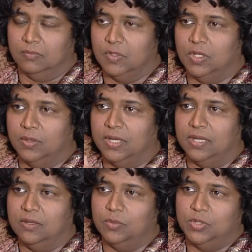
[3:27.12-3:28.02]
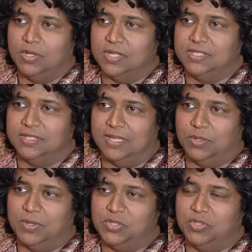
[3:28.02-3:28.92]
Okay, would you answer
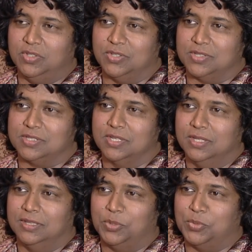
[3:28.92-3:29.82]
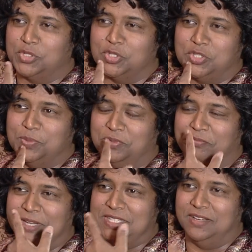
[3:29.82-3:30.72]
that question? Because that was on the tip
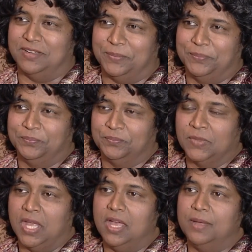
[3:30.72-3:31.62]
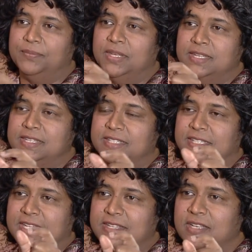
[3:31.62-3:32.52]
of my tongue. Sister
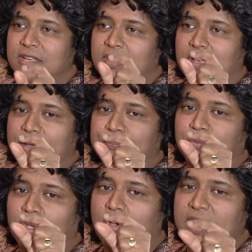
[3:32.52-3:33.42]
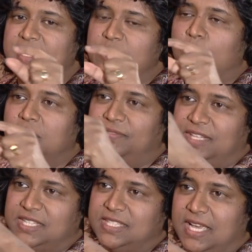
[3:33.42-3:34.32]
Denise, God has all of
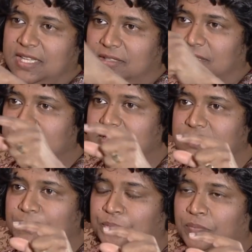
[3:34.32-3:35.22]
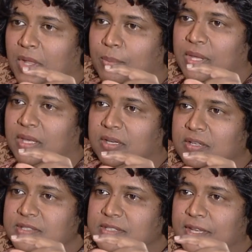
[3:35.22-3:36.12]
these titles
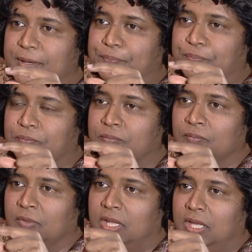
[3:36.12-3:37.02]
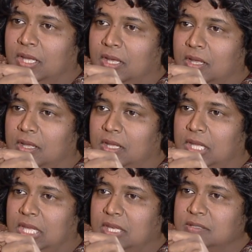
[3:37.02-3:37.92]
because
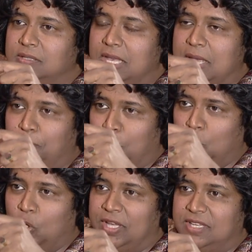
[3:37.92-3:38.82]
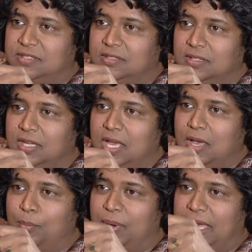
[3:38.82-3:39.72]
he is employed
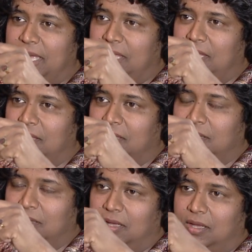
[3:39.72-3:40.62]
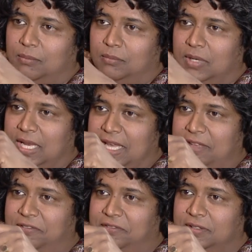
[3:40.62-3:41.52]
by
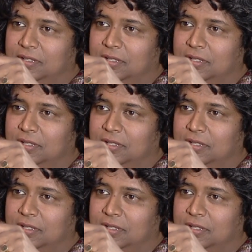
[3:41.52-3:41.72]
life